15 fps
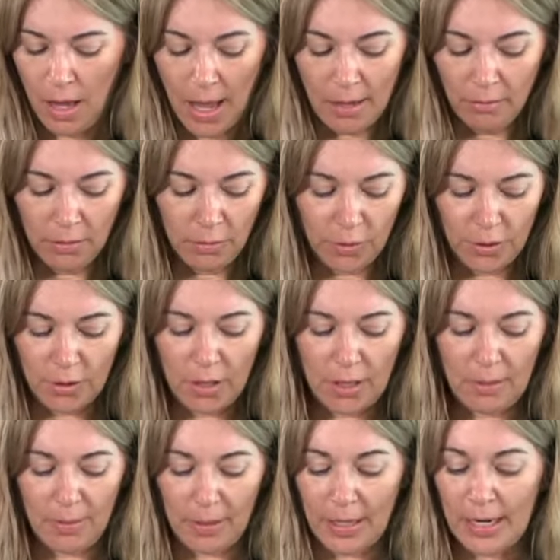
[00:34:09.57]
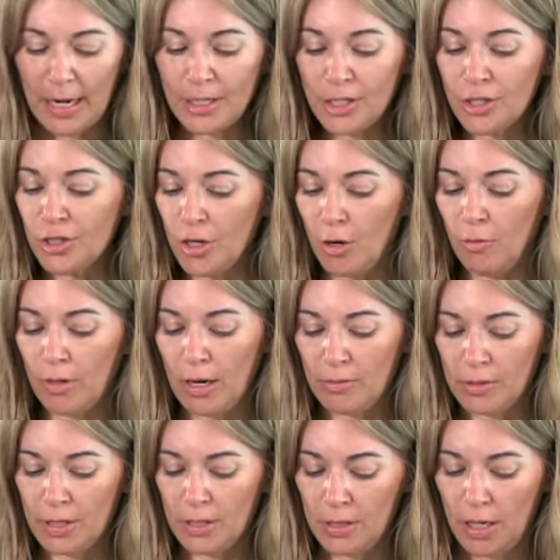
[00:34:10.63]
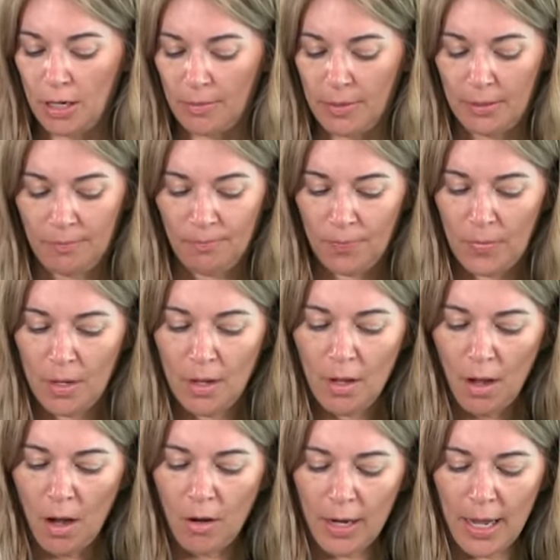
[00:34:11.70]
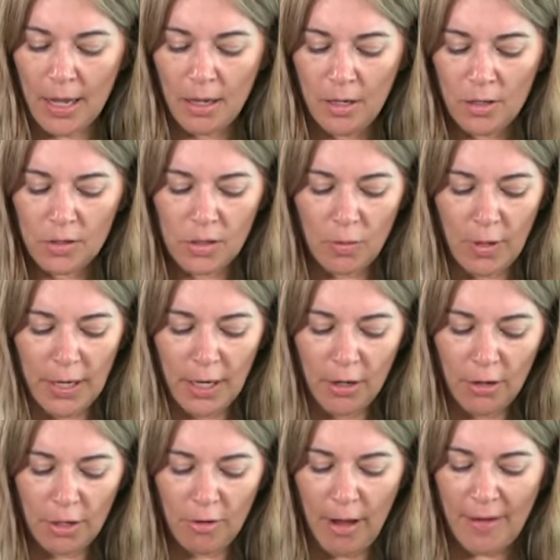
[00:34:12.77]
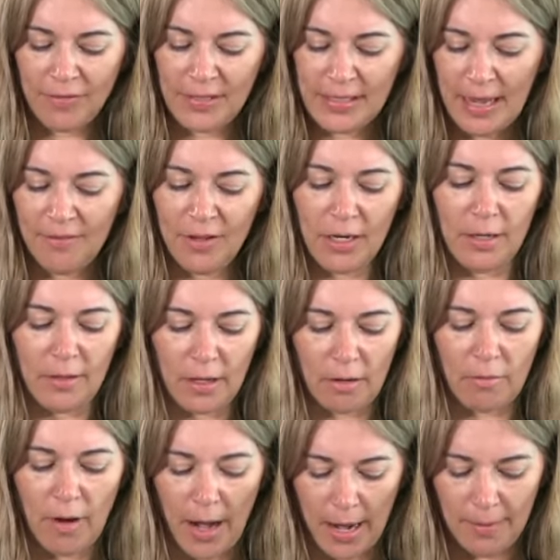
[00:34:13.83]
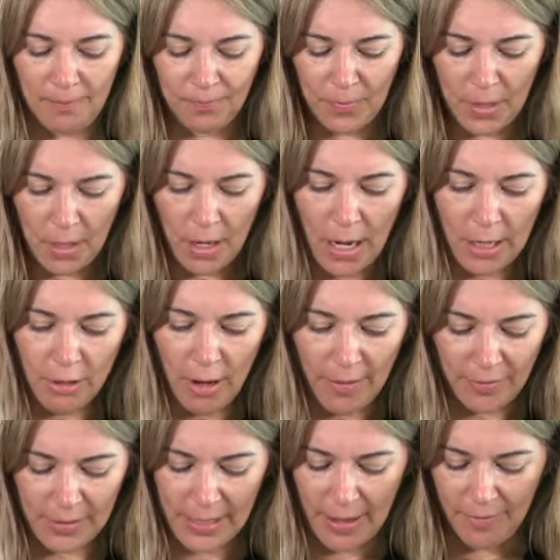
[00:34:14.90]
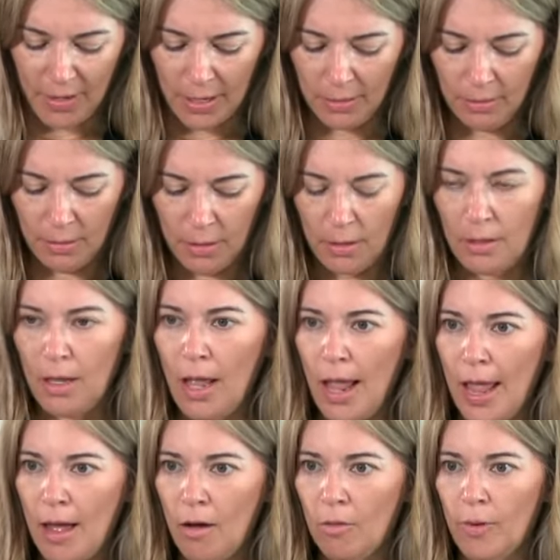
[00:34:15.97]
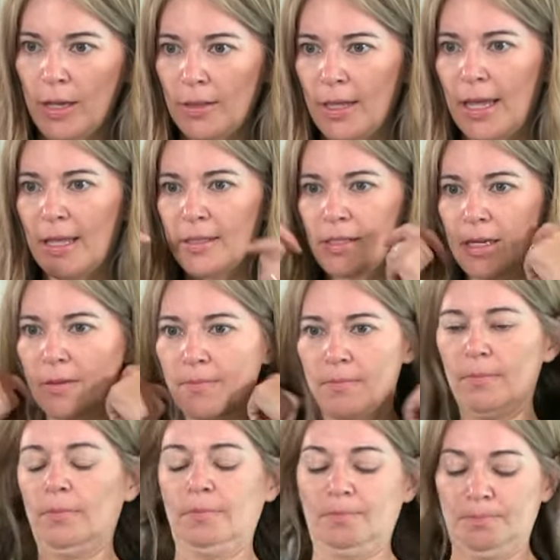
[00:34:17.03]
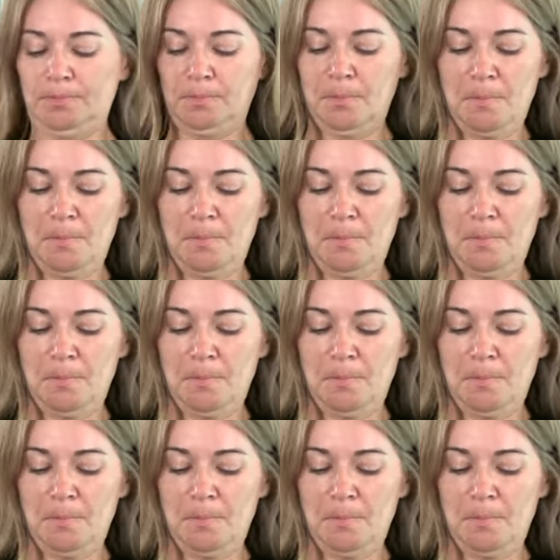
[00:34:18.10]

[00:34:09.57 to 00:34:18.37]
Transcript: I don't know what you're talking about. Can I, I just show what one. I was going to talk about? Yeah. Okay, so here you have seven in there, right? And you have seven, and oh wait, they can't see. Above.